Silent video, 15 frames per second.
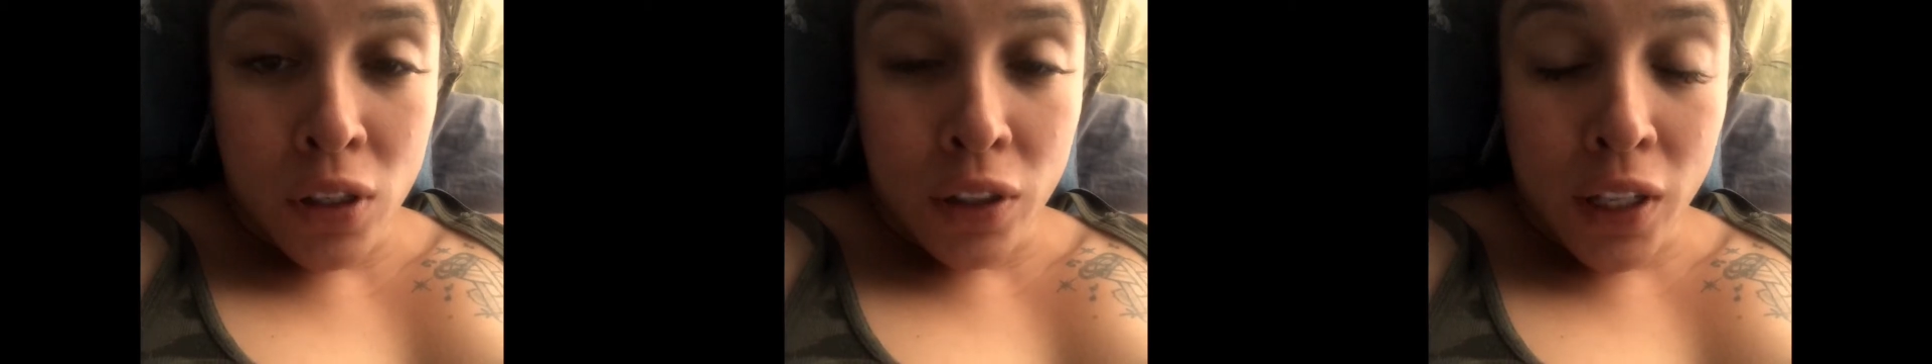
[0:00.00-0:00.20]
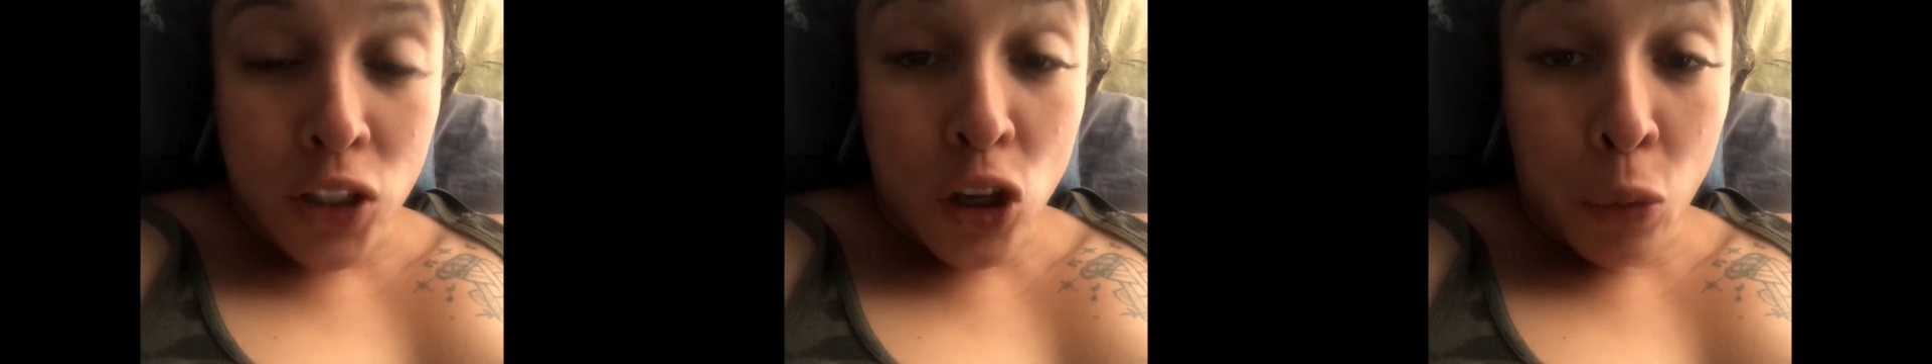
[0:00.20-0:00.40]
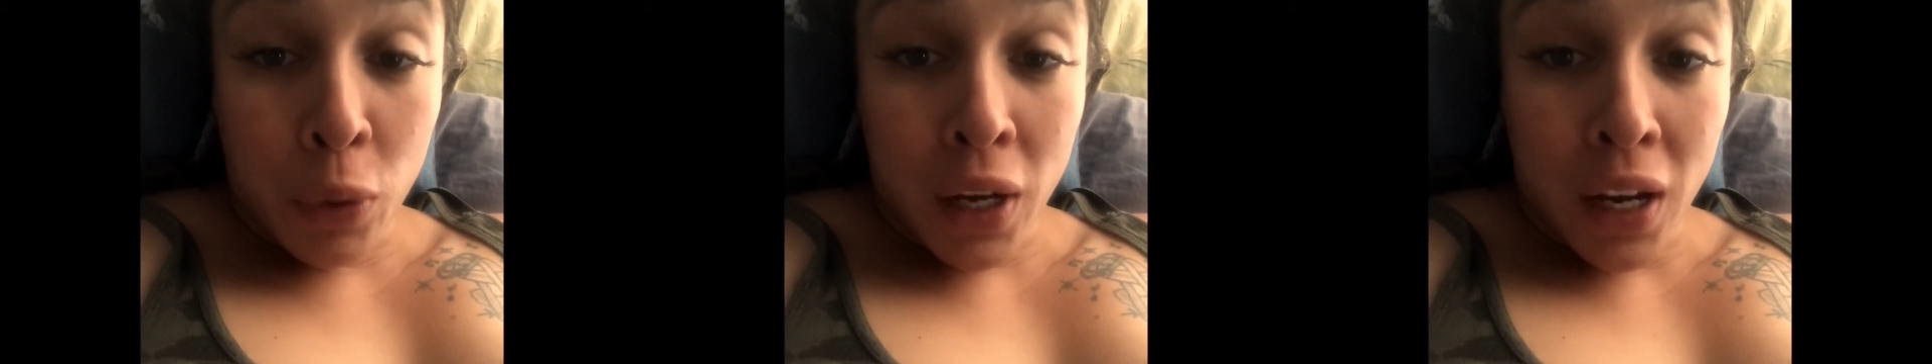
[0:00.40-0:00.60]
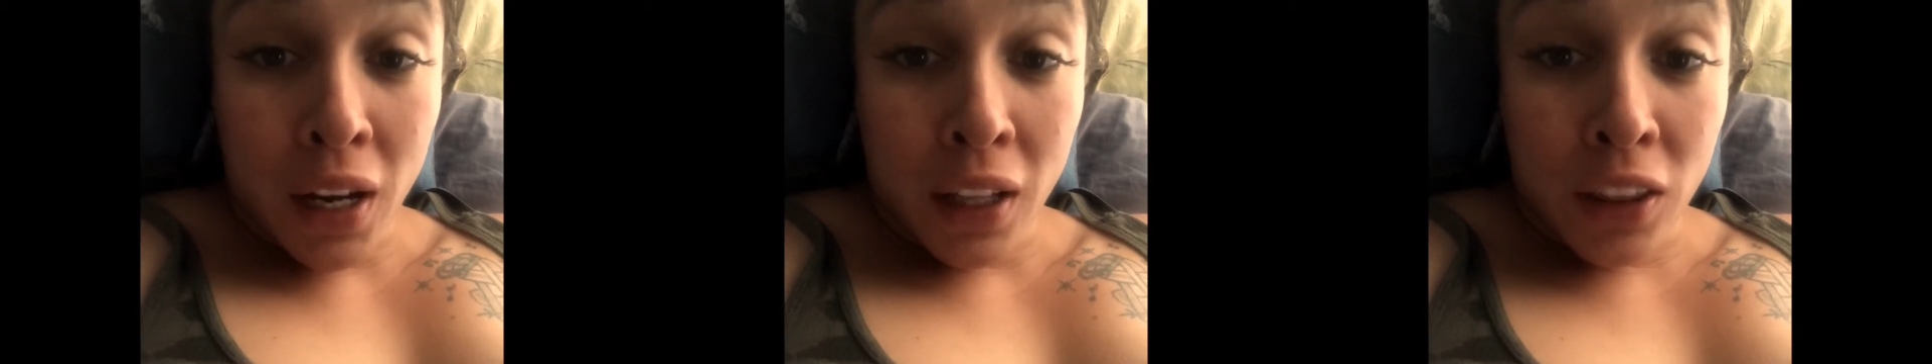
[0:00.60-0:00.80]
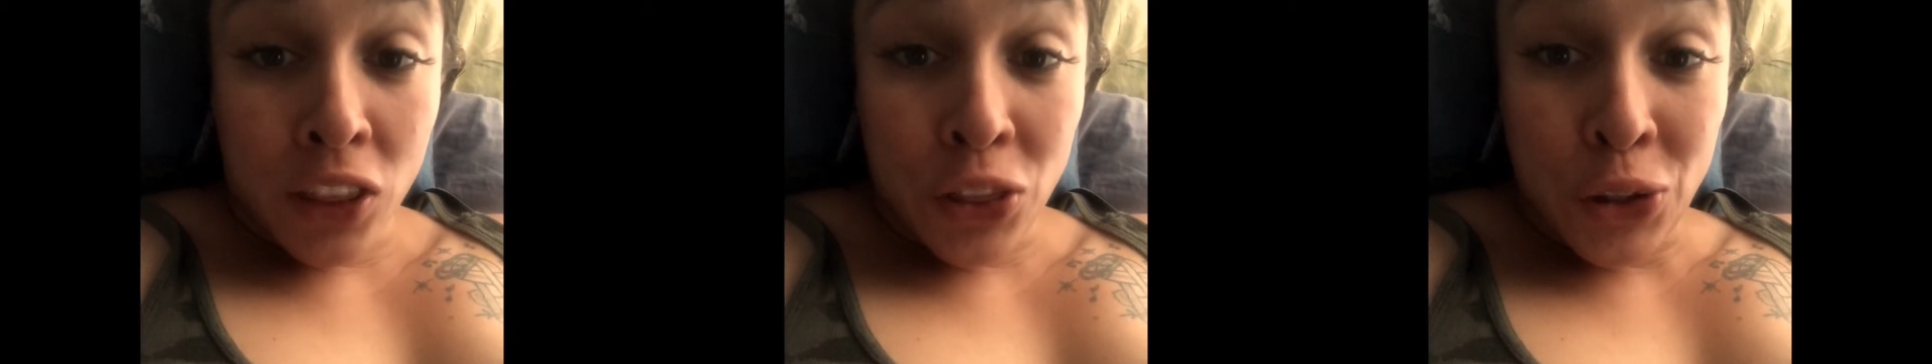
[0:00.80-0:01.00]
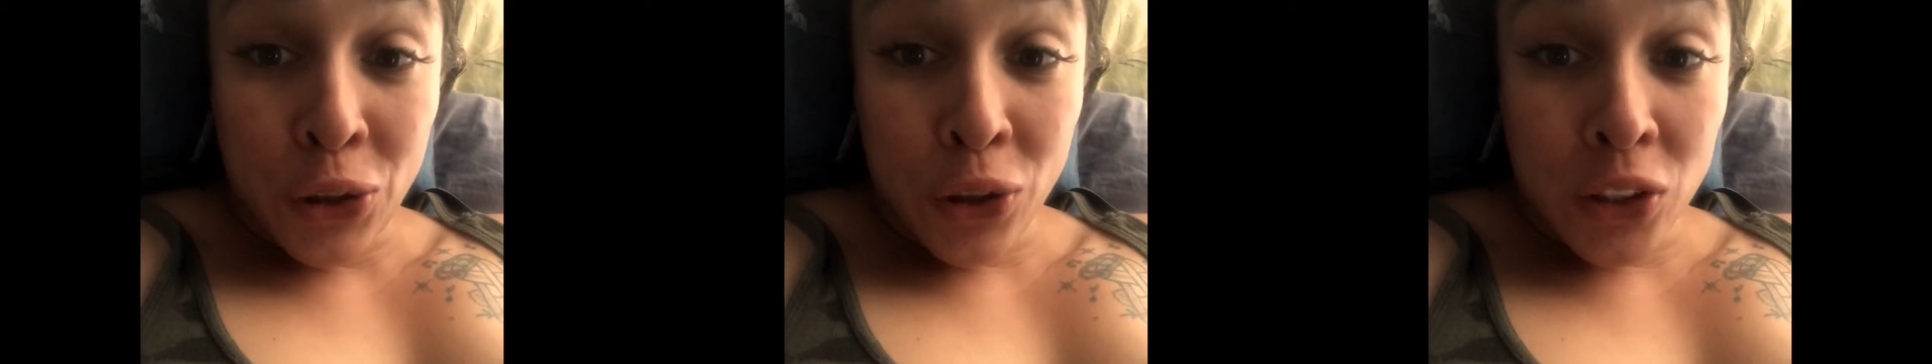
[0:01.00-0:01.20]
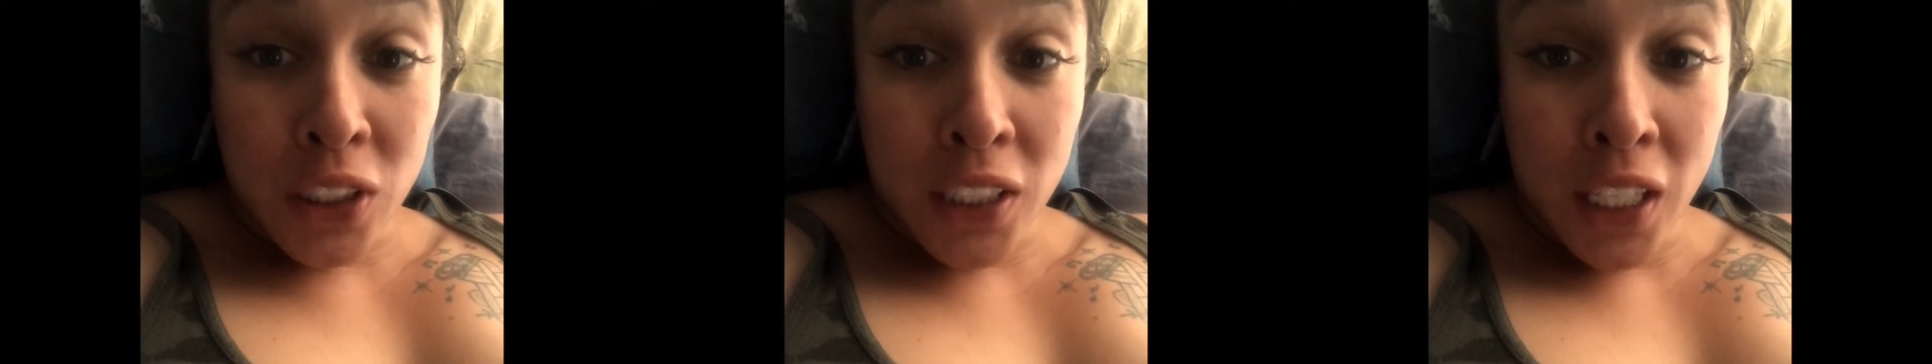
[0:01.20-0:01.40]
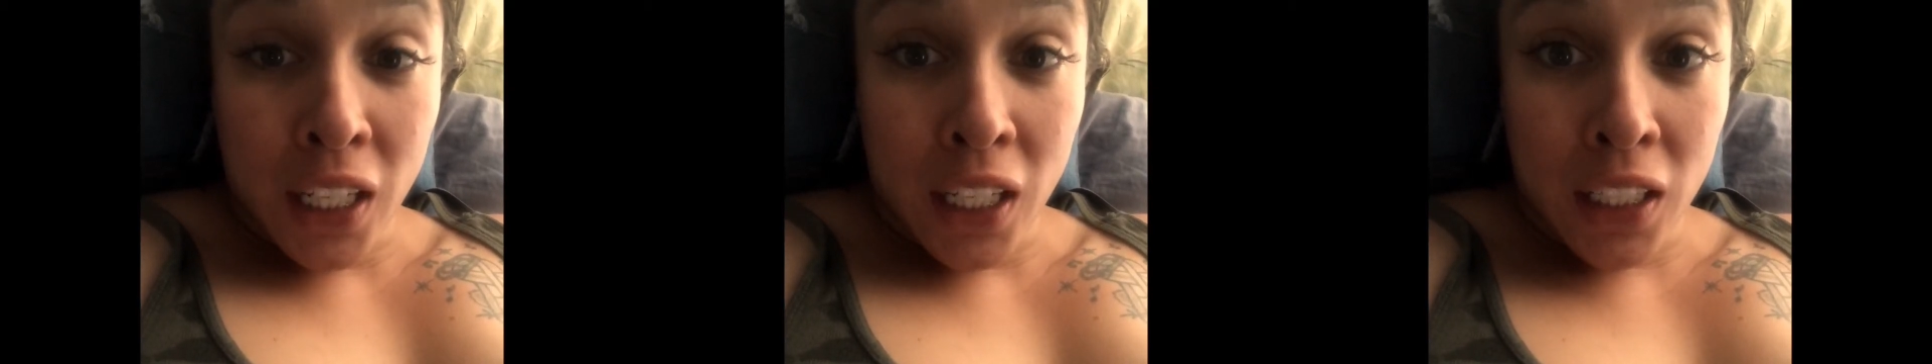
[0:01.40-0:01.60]
they told me on
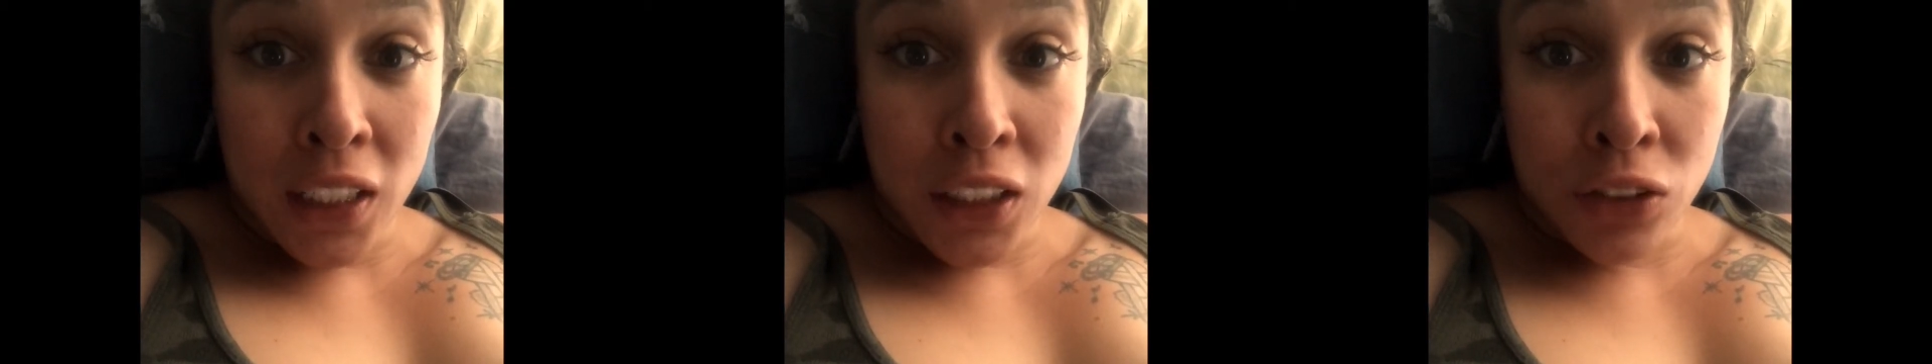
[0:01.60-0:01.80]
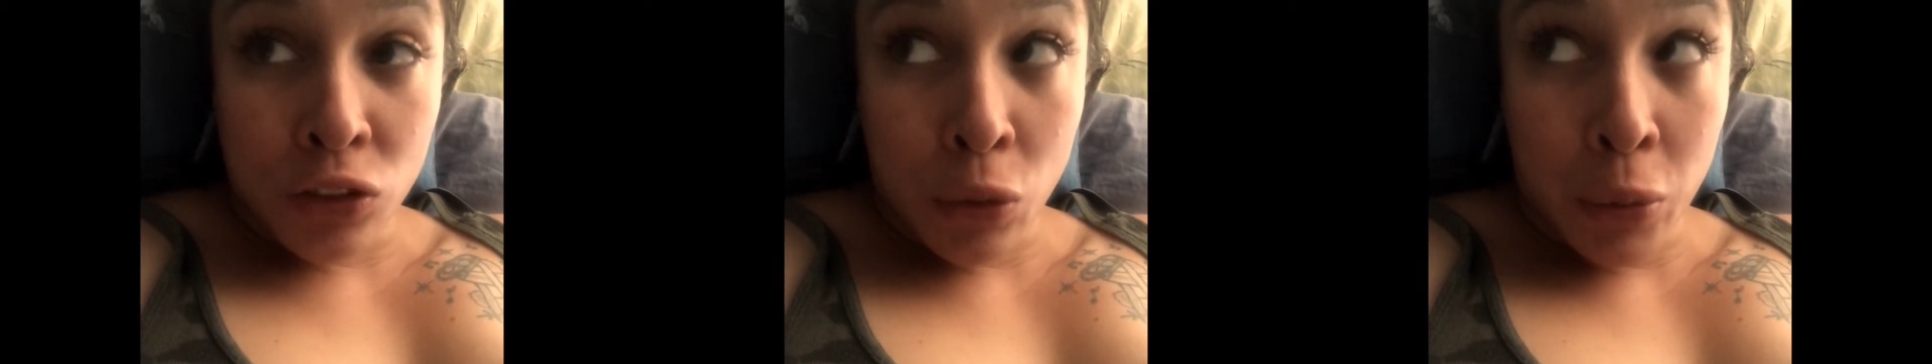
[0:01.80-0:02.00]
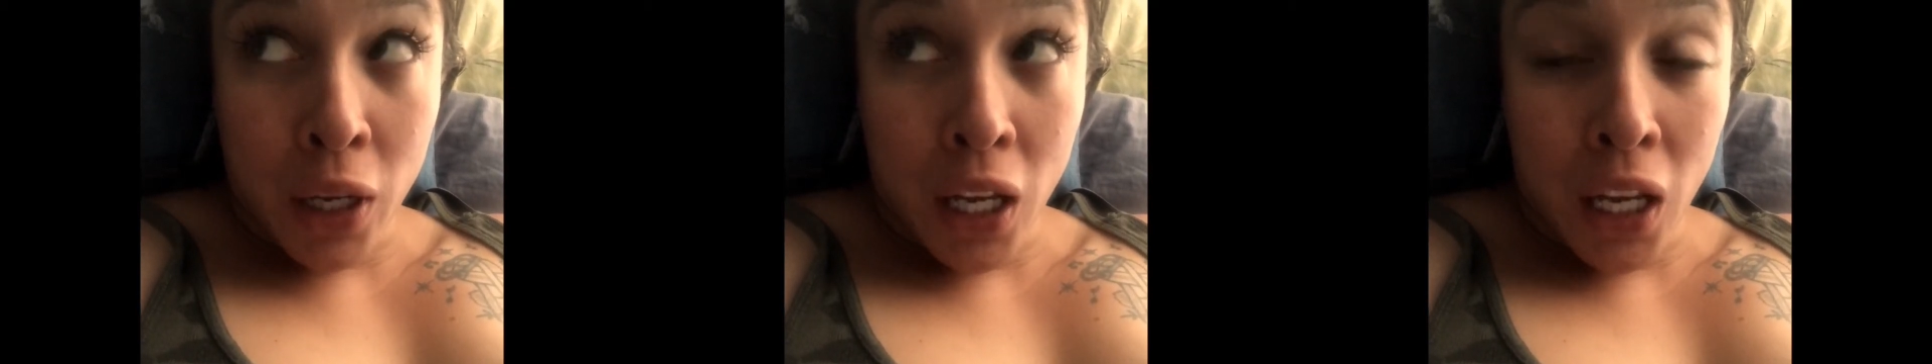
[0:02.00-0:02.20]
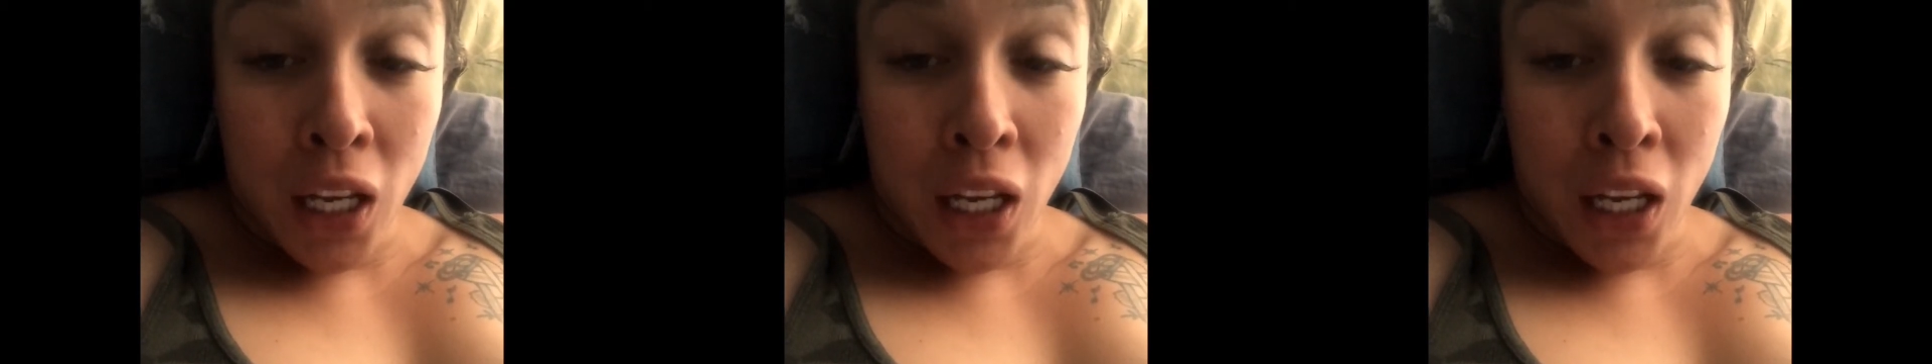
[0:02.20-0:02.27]
Thursdays from